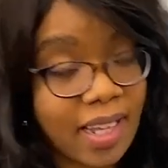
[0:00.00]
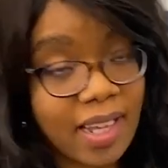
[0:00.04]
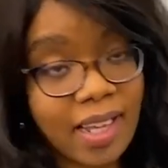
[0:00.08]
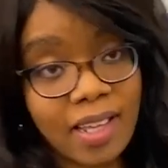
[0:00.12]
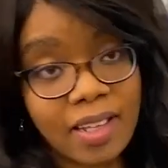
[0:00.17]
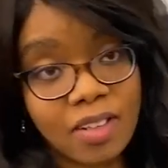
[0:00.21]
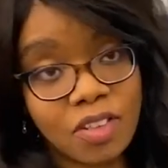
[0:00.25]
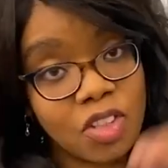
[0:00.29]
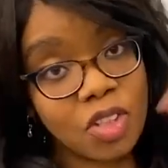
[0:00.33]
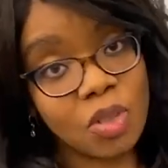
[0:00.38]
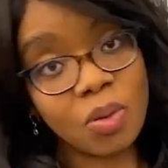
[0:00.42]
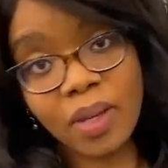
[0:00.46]

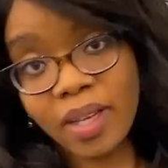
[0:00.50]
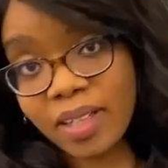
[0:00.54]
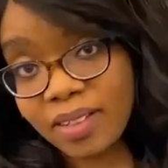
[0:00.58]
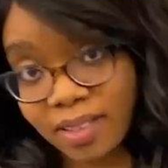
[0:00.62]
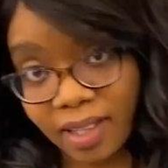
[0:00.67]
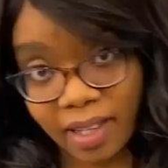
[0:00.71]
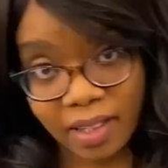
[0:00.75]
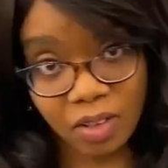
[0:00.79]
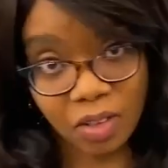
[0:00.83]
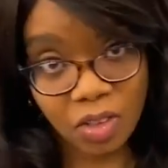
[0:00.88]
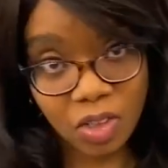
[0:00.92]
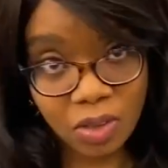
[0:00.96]
and two
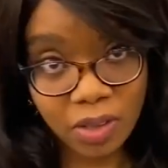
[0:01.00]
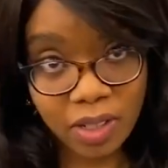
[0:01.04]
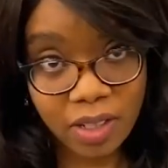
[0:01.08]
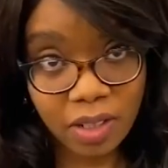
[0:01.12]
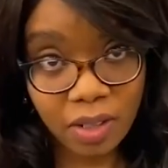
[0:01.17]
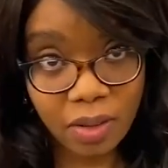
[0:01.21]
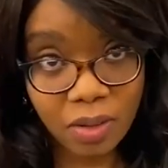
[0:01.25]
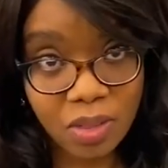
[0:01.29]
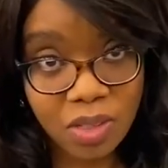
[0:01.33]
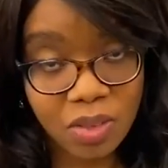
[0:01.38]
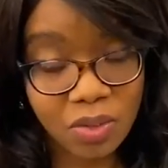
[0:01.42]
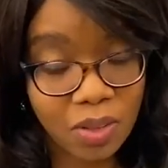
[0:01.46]

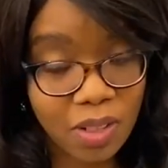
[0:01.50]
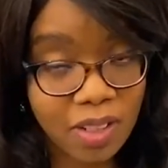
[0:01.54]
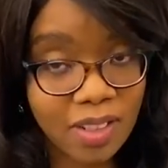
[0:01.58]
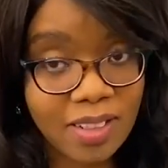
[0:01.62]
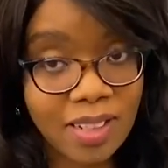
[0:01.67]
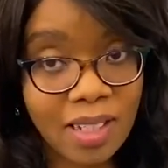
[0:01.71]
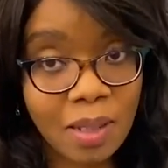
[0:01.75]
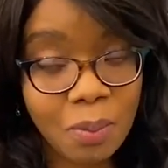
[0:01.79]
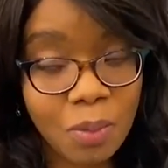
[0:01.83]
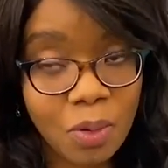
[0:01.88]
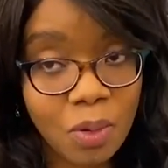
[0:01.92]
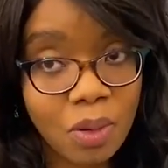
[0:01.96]
antineutrinos, for
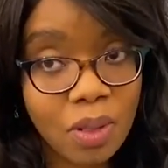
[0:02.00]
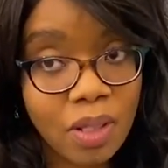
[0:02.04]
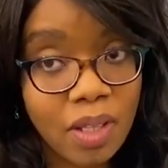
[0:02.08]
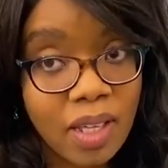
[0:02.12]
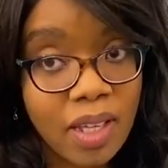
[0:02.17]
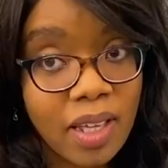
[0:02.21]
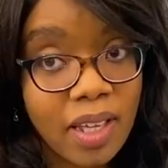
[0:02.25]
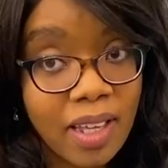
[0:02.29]
example.